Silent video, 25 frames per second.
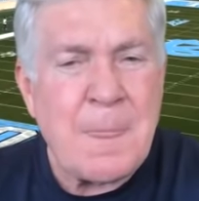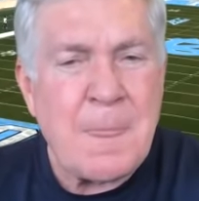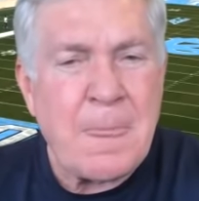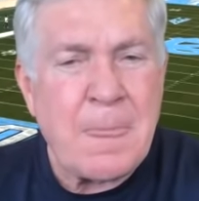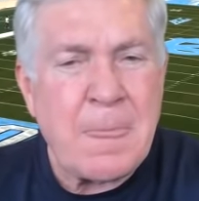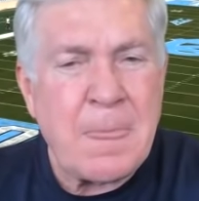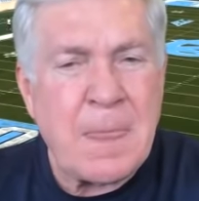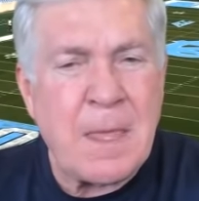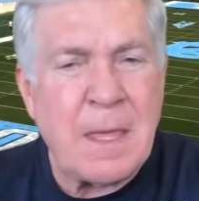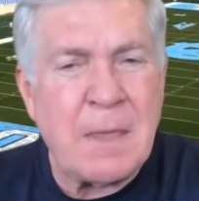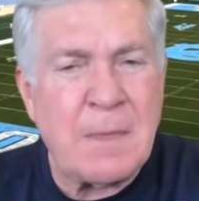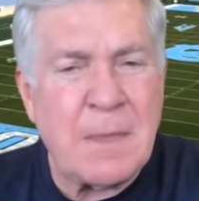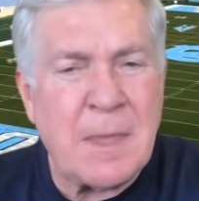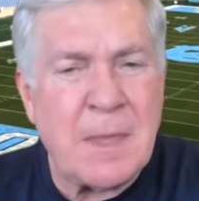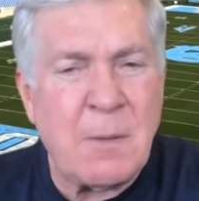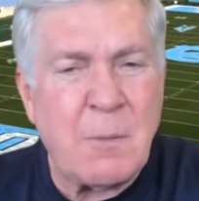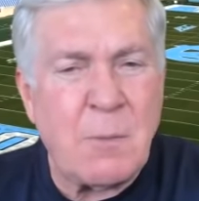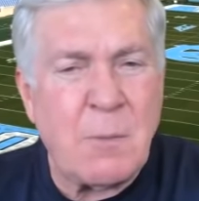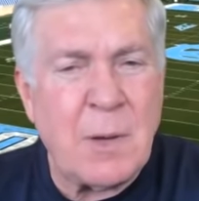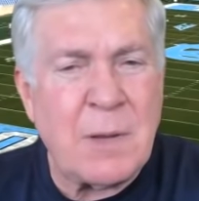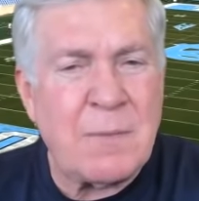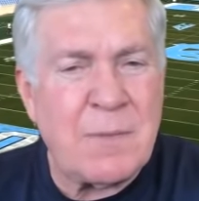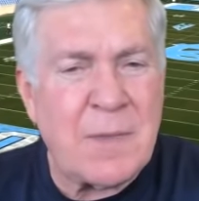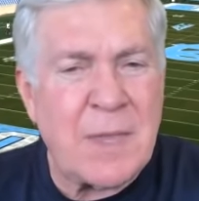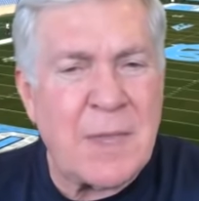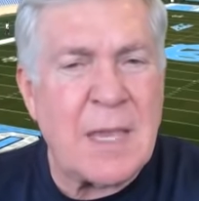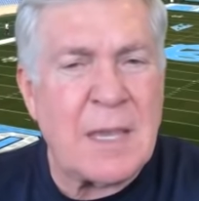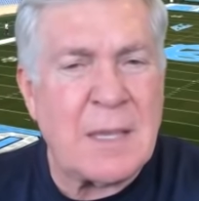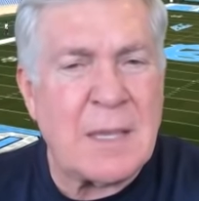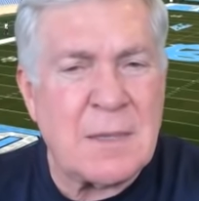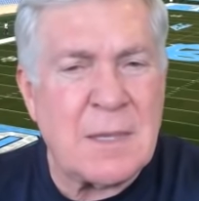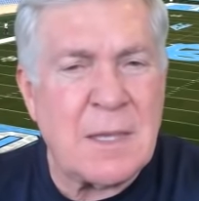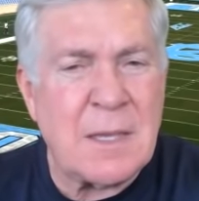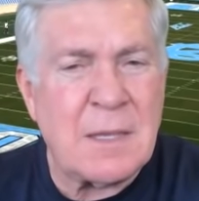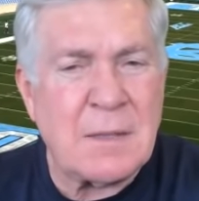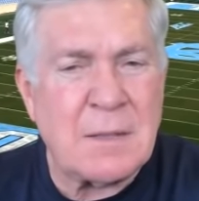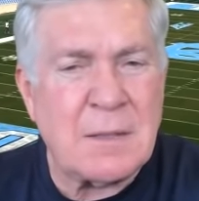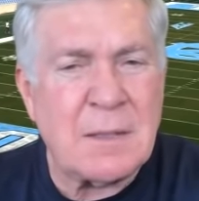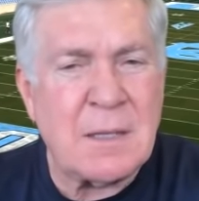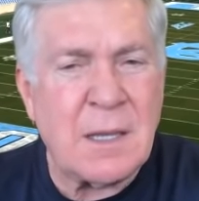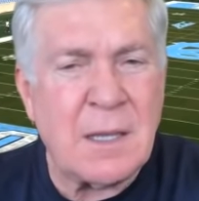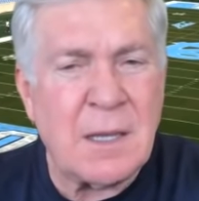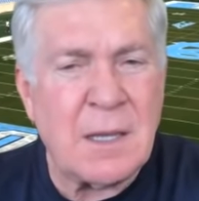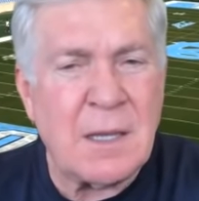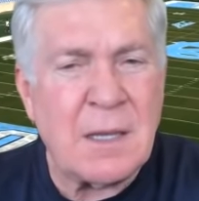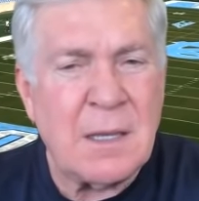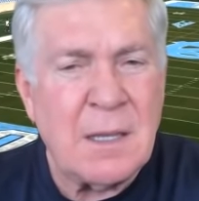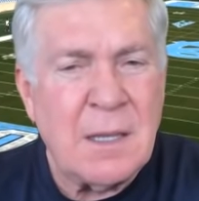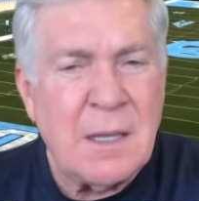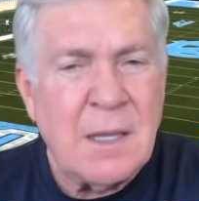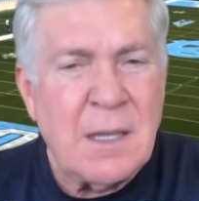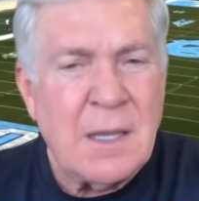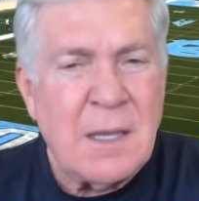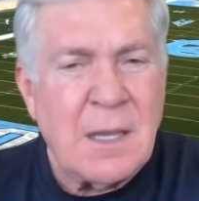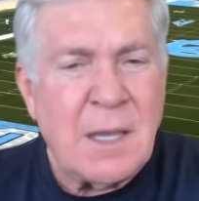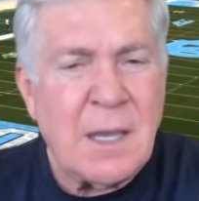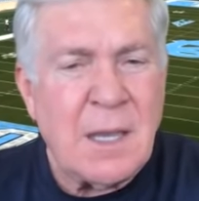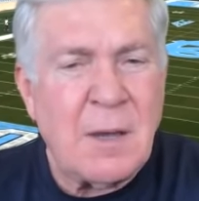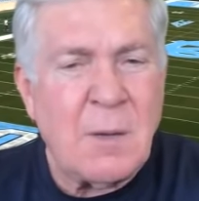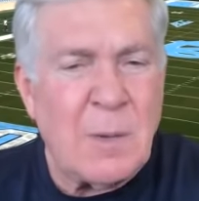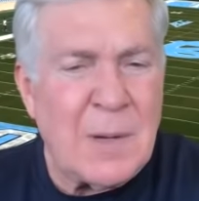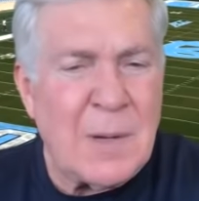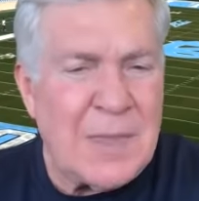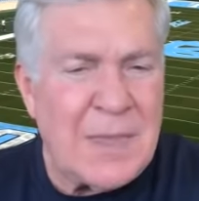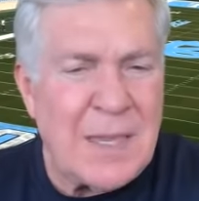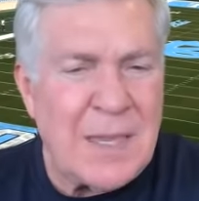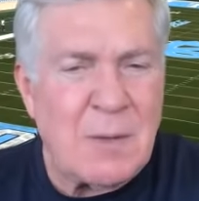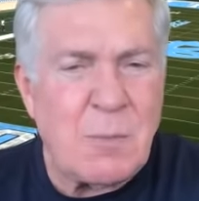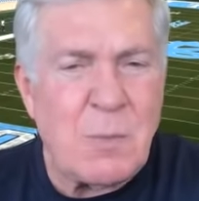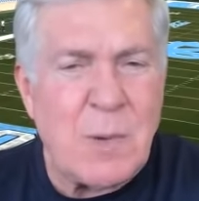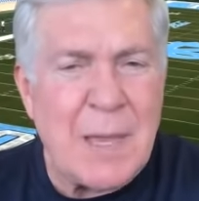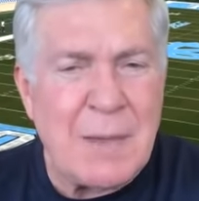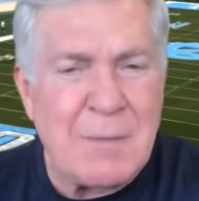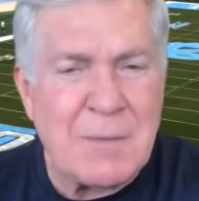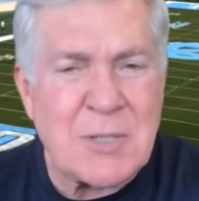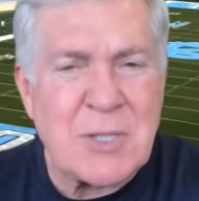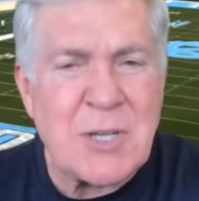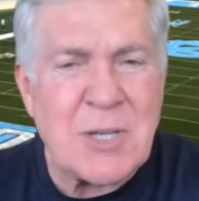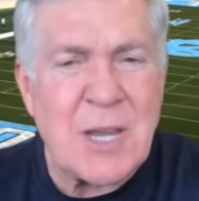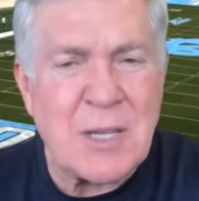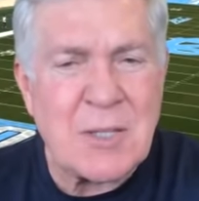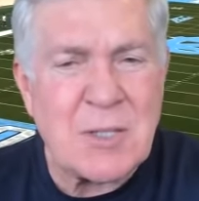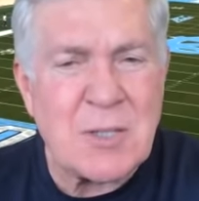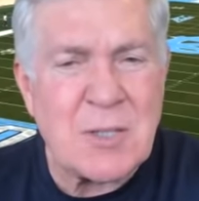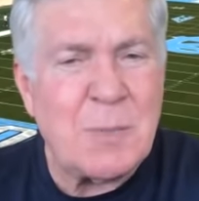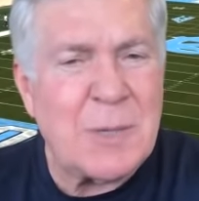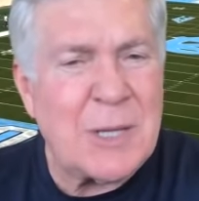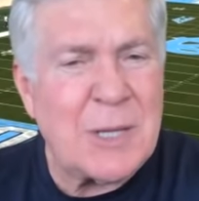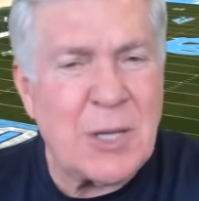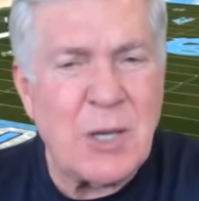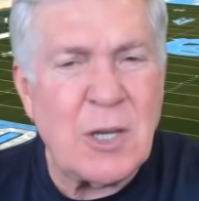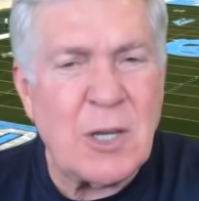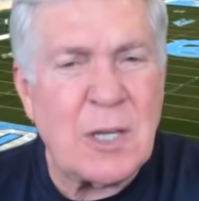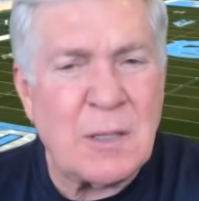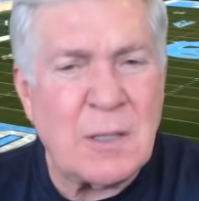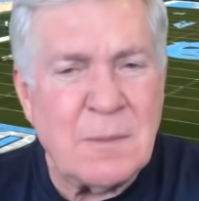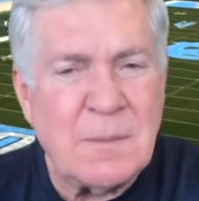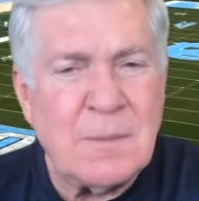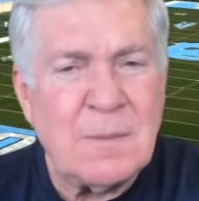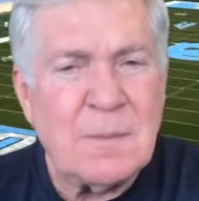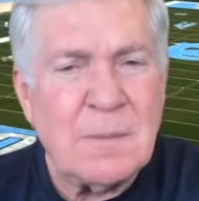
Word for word: that, that we think that uh, uh, we think we have a chance to be good.